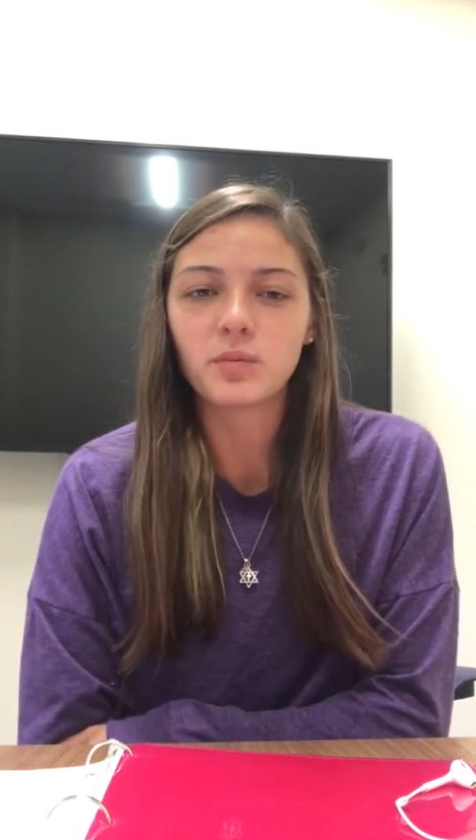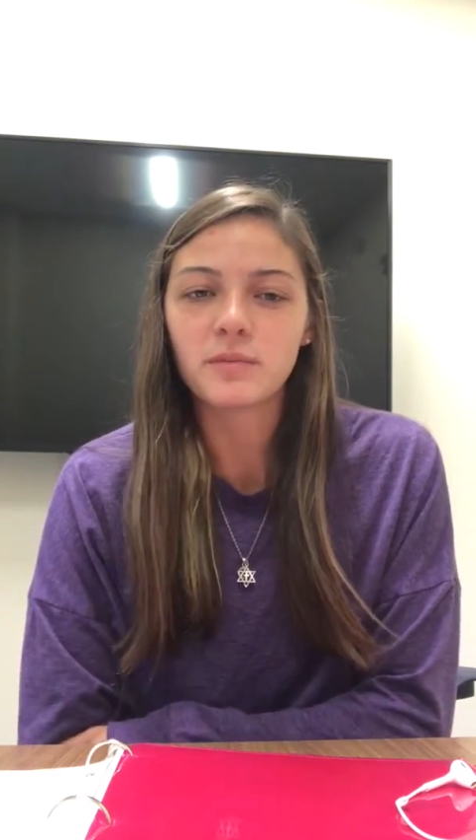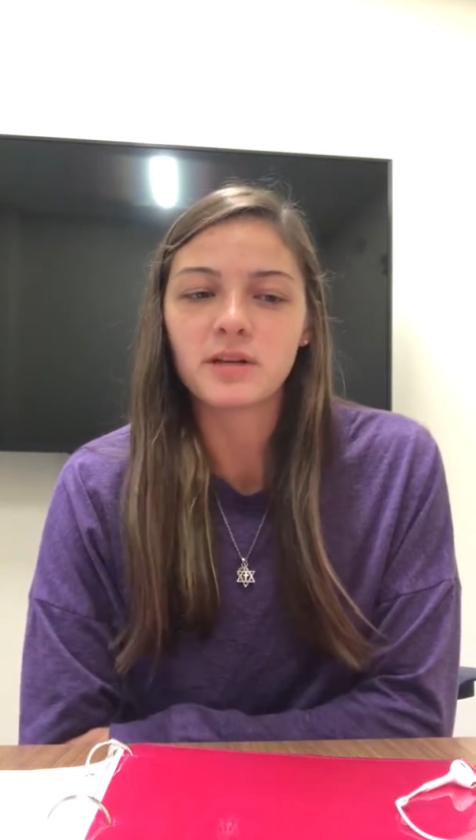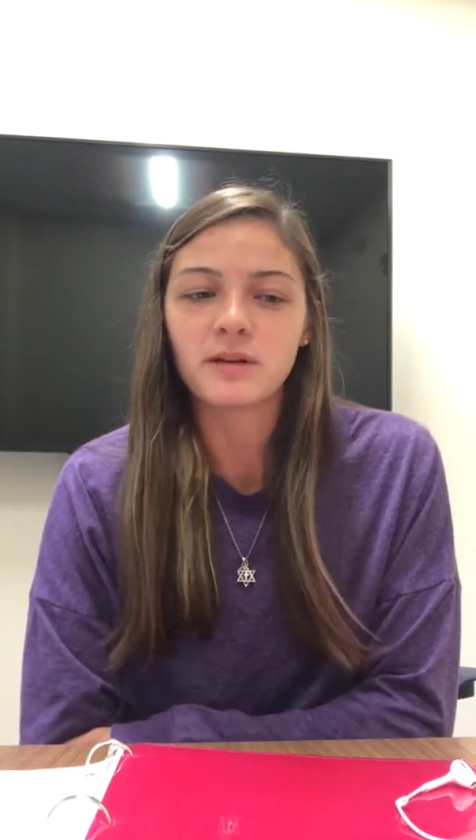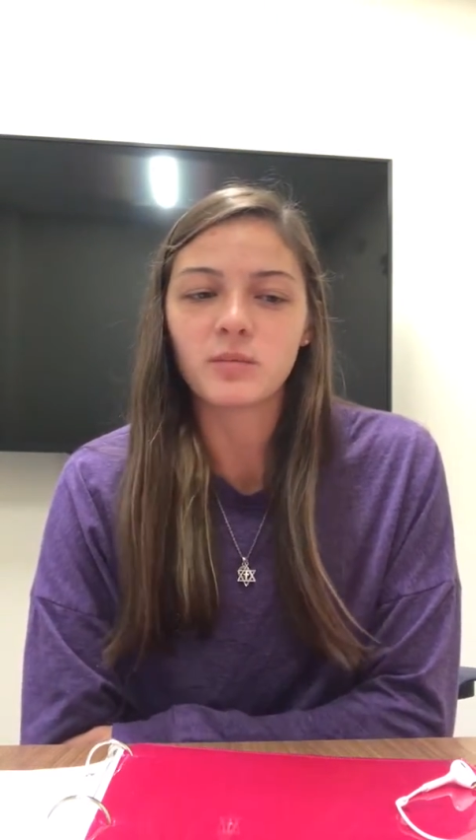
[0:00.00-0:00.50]

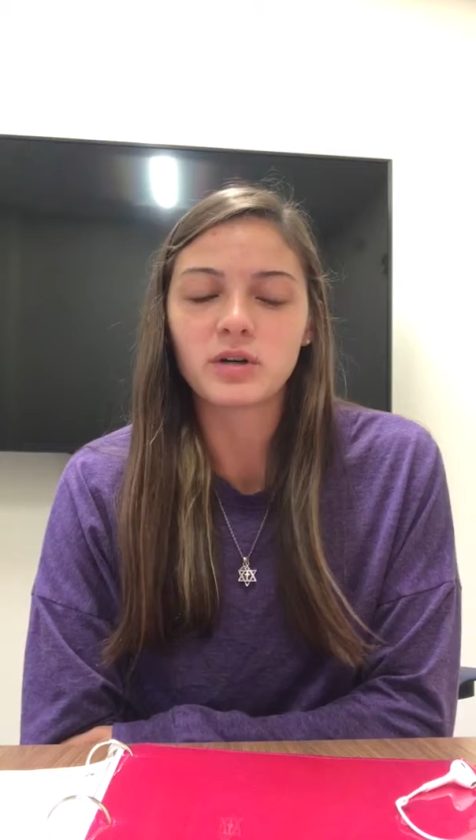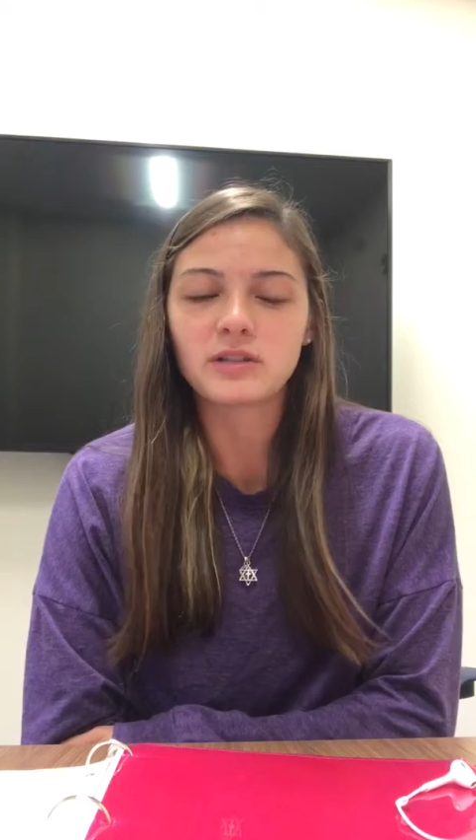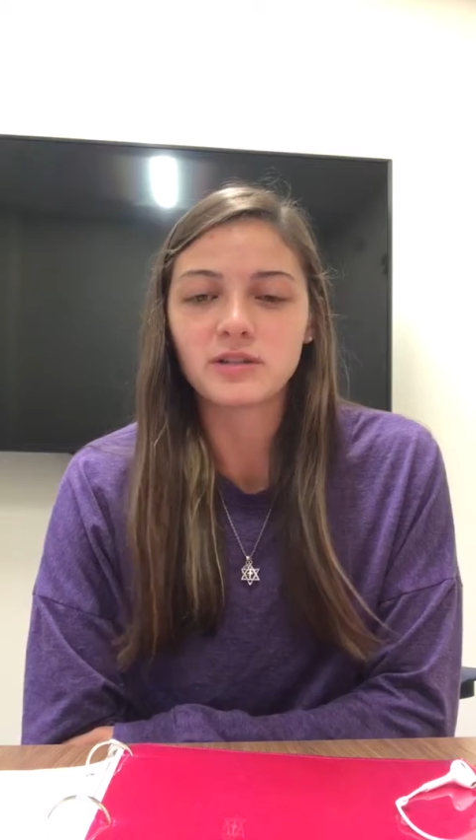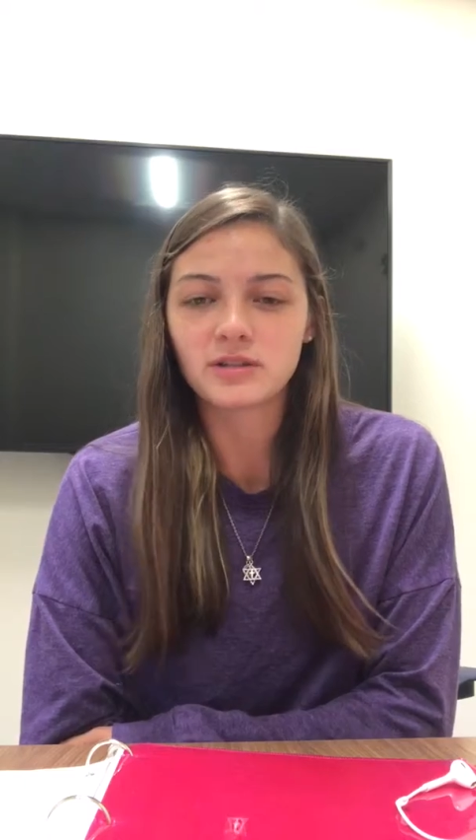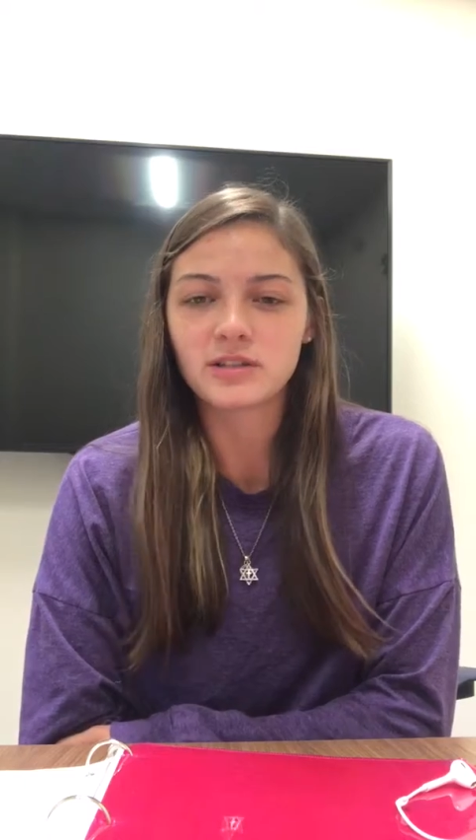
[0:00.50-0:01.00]
women and what
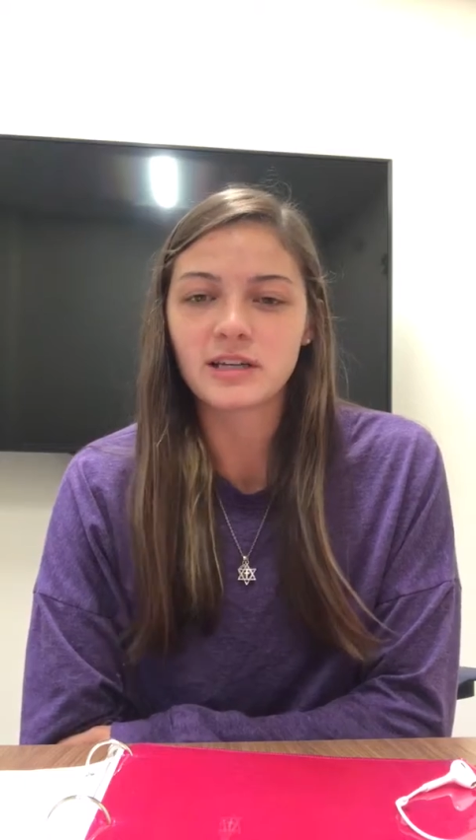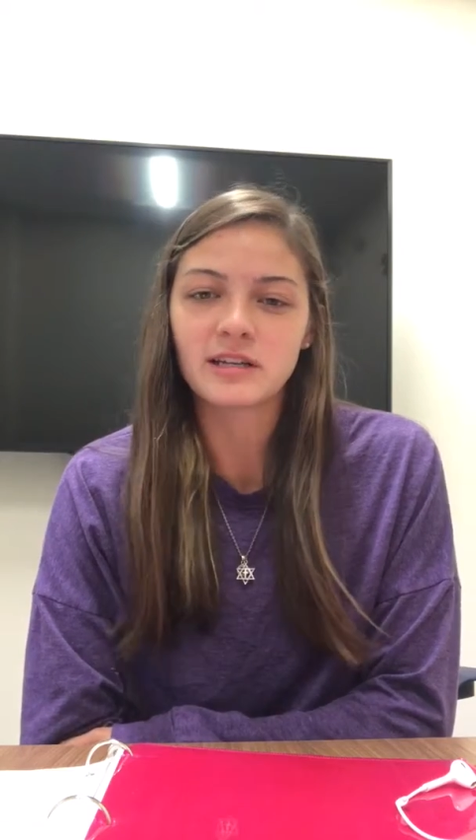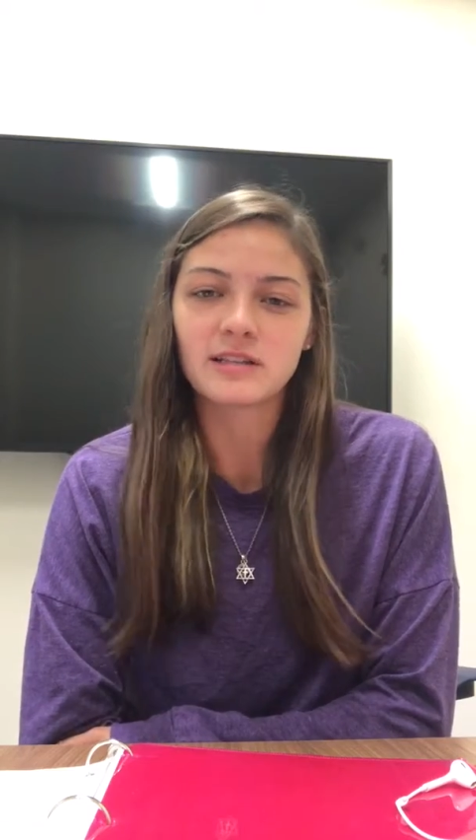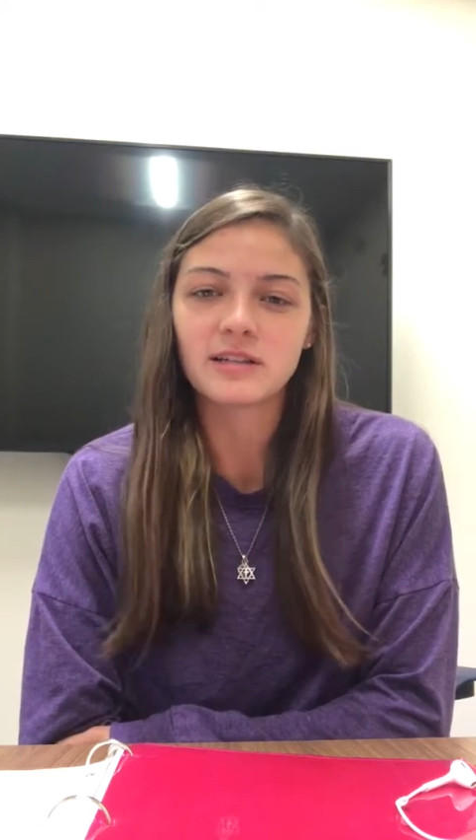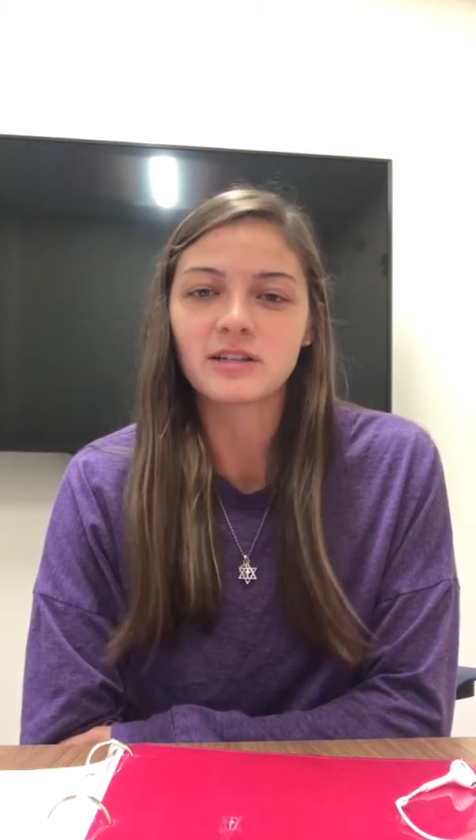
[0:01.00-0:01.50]
it took to
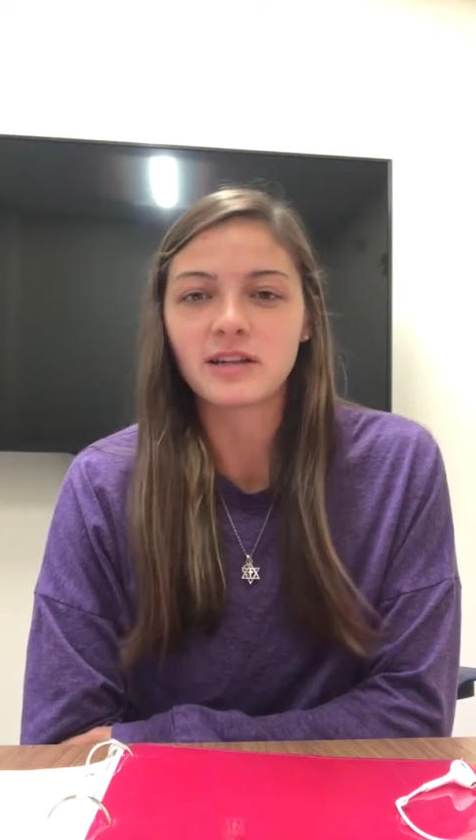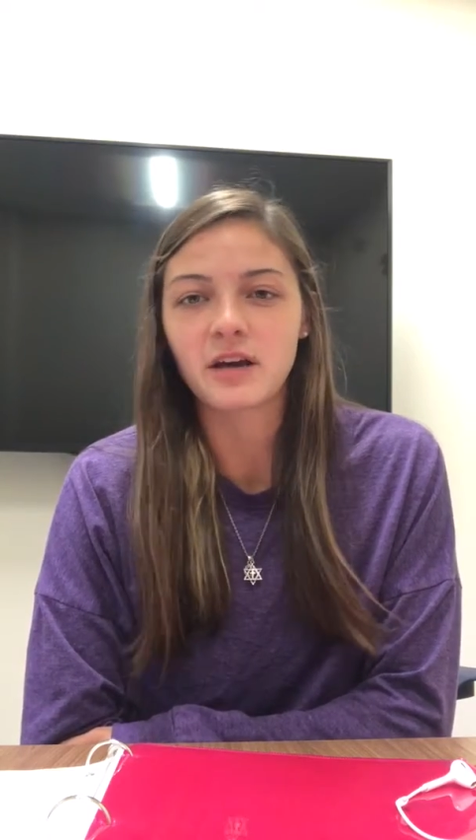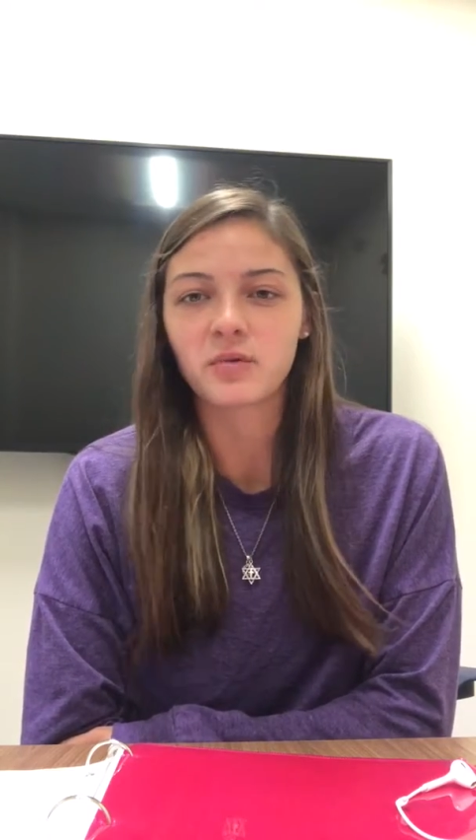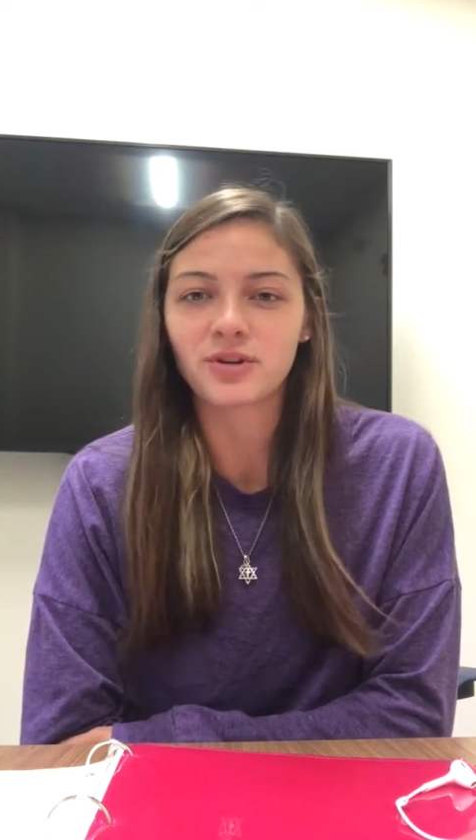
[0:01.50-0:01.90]
get us here today,